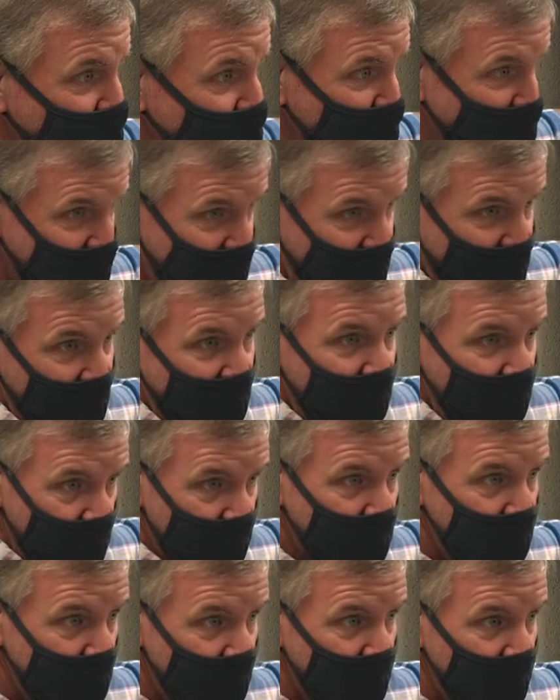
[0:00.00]
today,
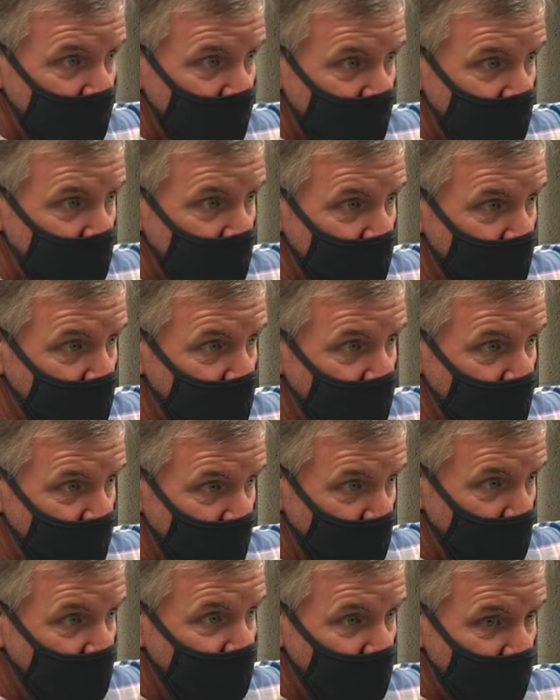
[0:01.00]
but
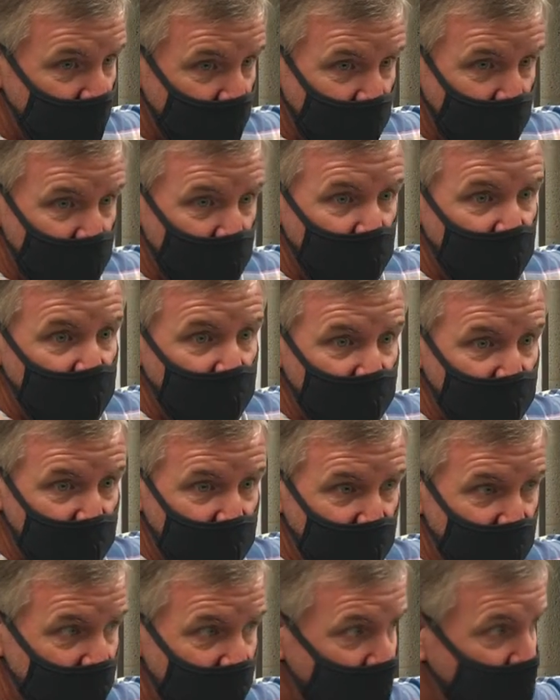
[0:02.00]
before I go home
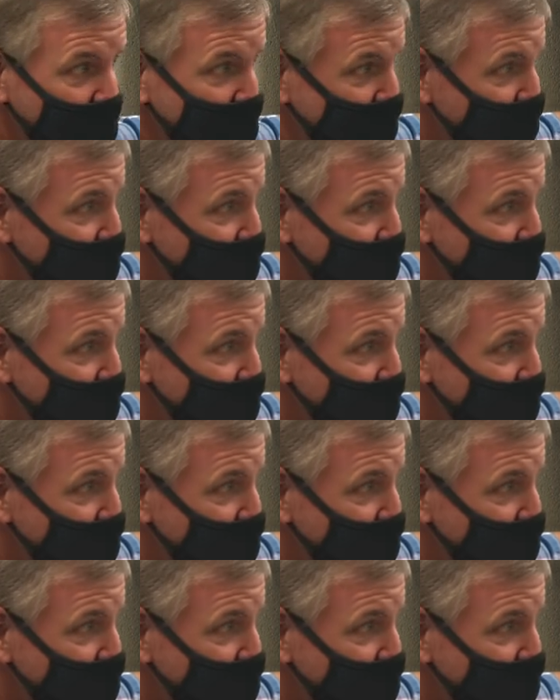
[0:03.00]
today, I'll have